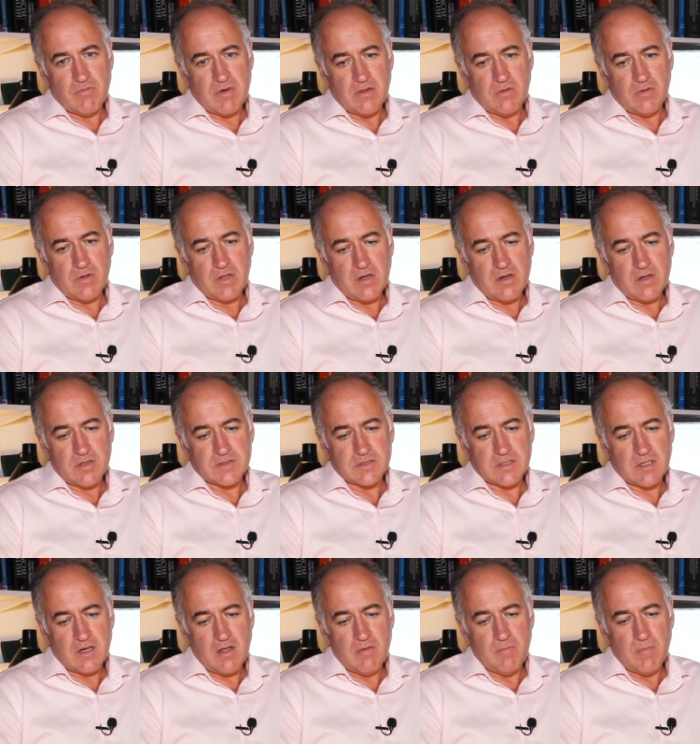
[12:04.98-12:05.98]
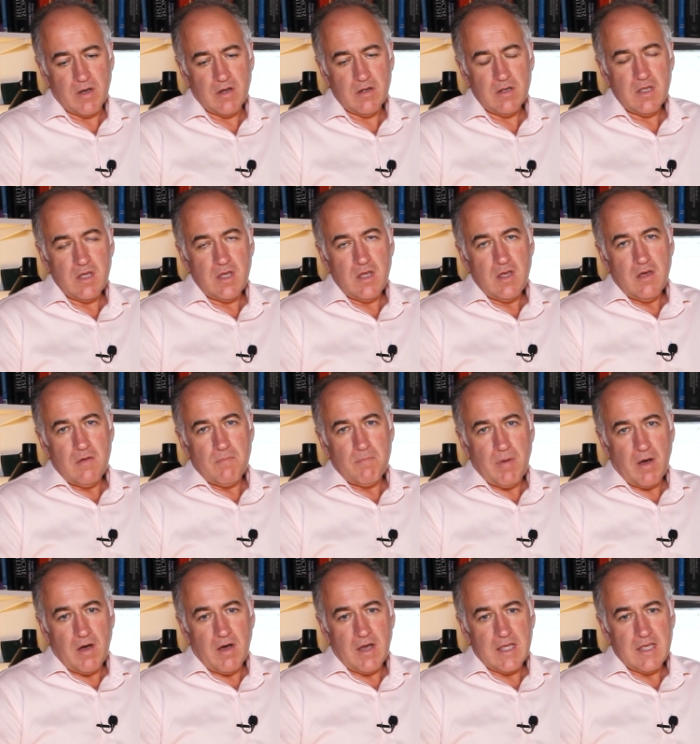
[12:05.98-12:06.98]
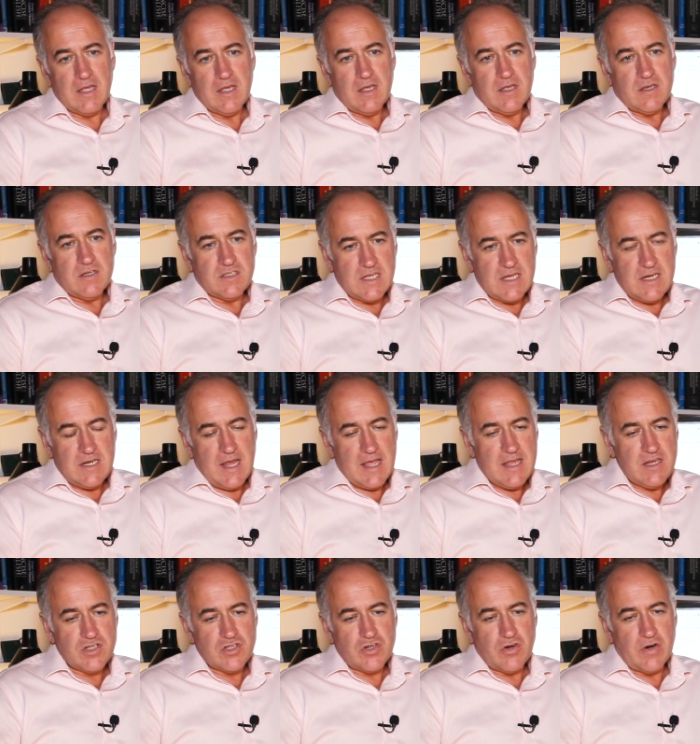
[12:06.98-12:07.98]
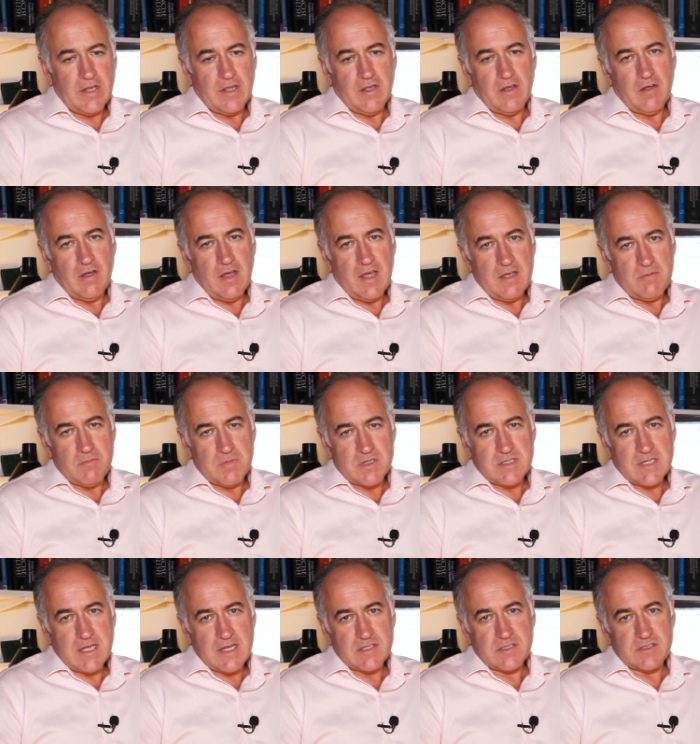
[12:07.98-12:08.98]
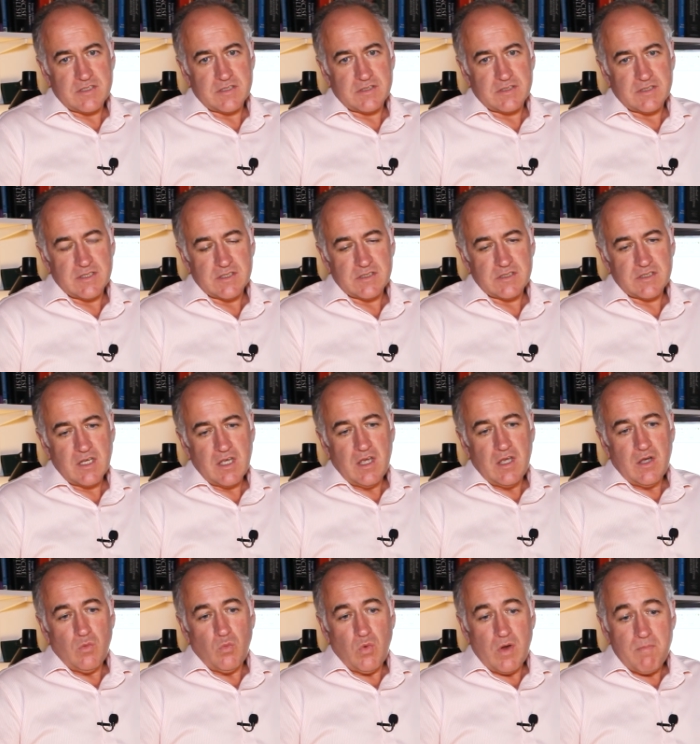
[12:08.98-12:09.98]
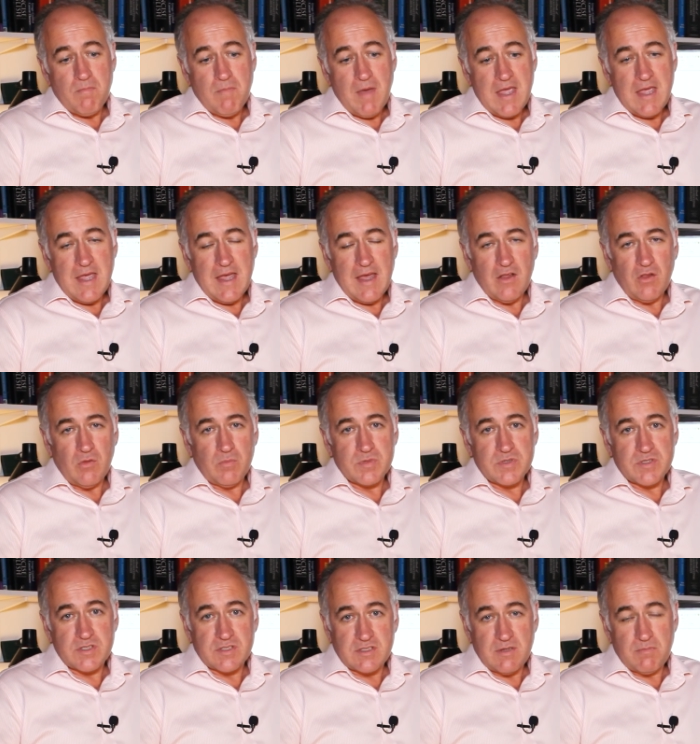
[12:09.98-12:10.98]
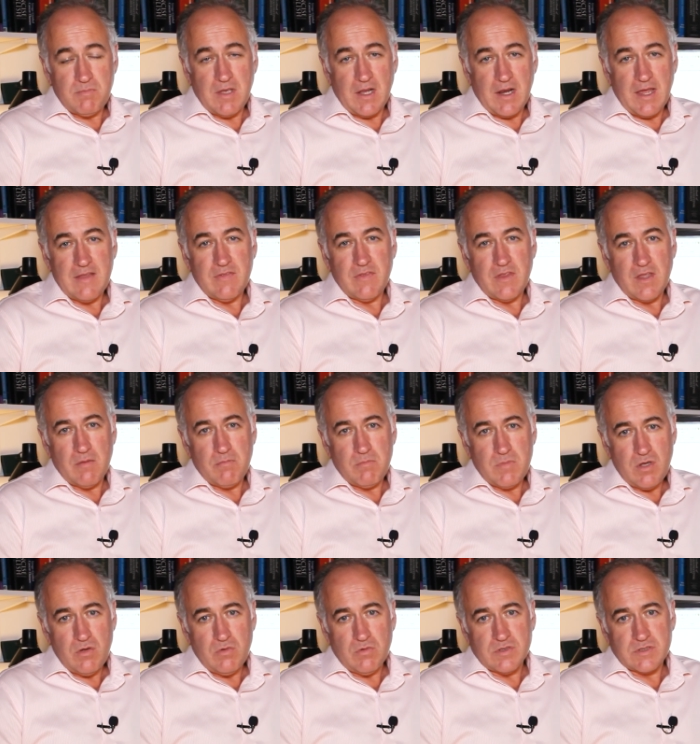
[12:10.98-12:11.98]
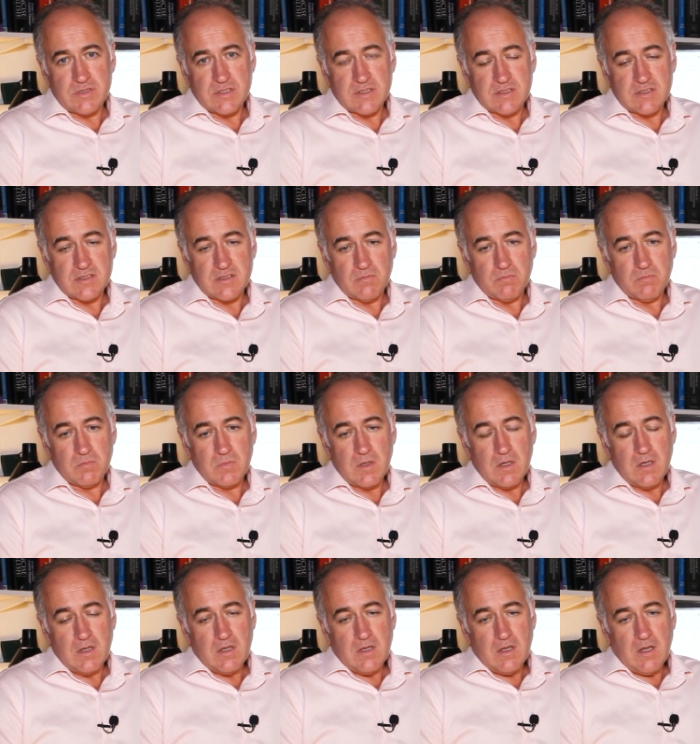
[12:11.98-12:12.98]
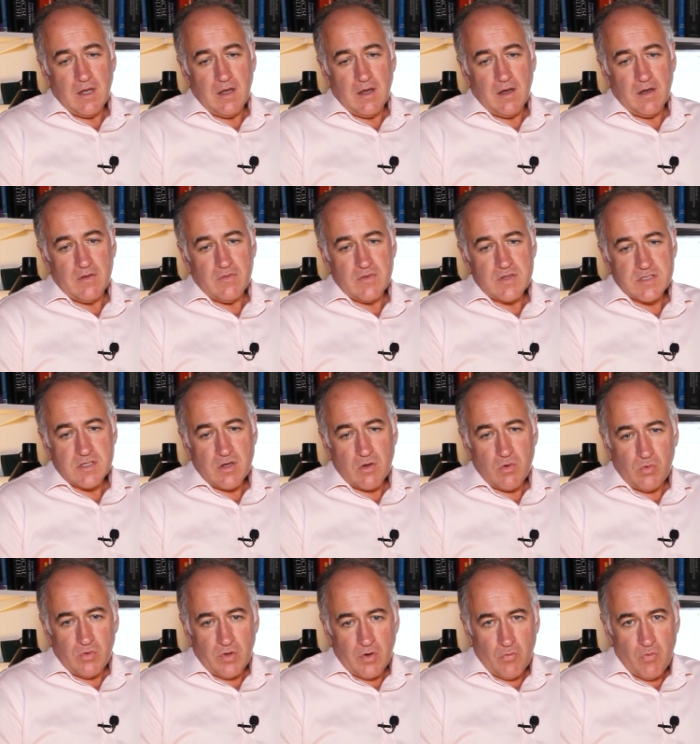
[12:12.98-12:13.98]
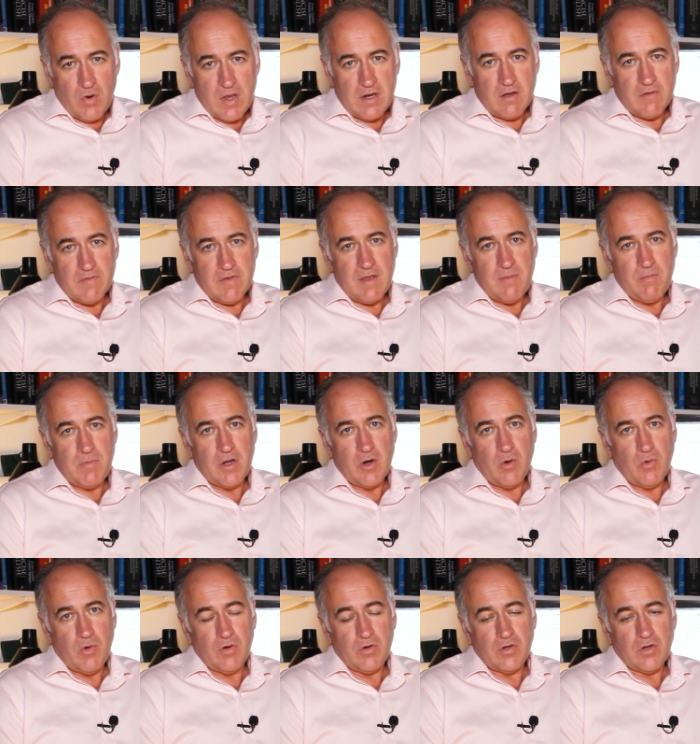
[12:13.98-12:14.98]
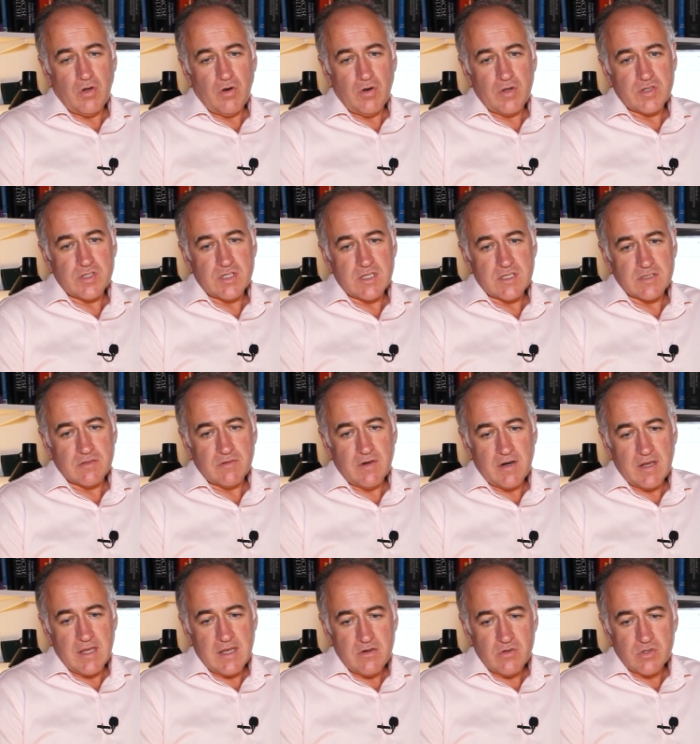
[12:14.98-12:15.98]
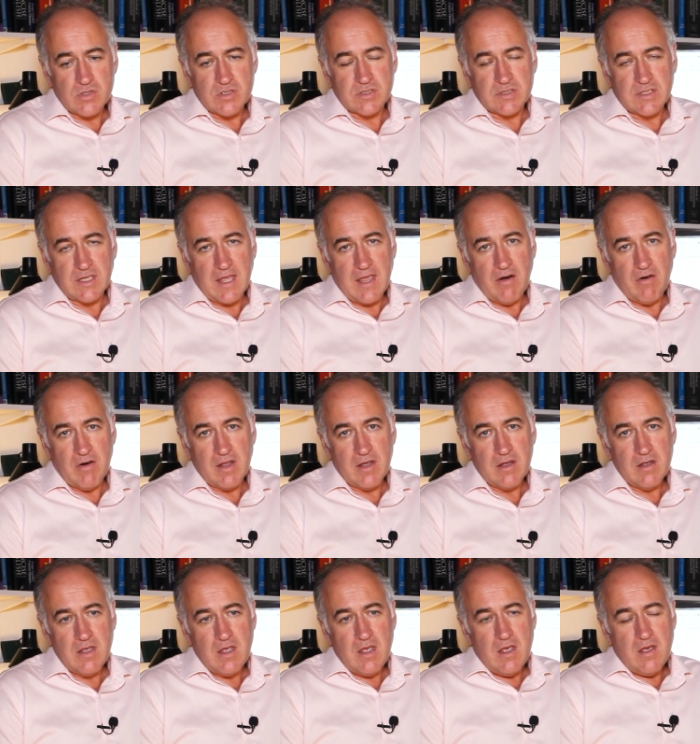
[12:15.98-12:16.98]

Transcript: renal carcinoma, by denaturing a metastasis, we may help stimulate the immune system. This whole arena of immuno-oncology is a very interesting area,